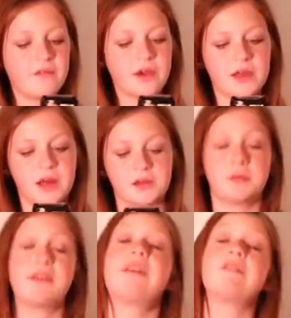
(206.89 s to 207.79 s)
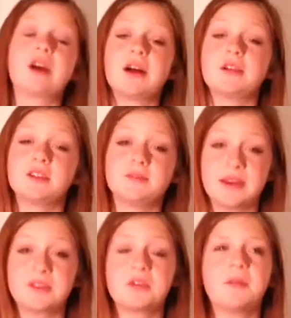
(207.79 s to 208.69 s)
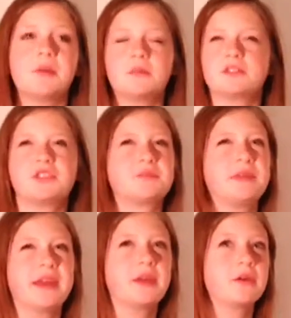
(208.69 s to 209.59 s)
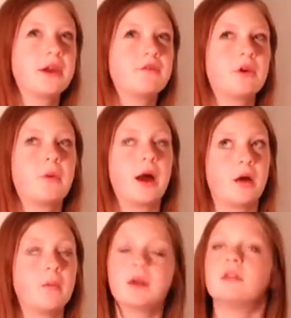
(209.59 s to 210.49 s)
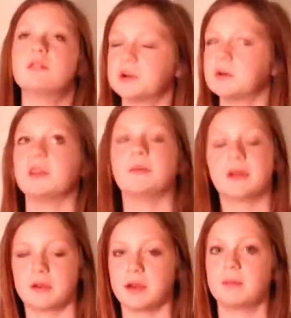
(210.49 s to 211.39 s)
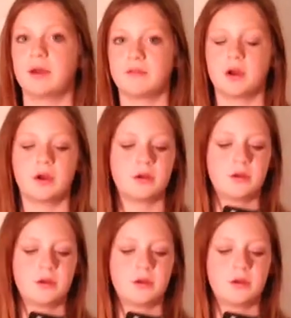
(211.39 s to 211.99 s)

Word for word: Favorite color. My favorite color is mint green, but it was just plain green for a while, but totally mint green by far.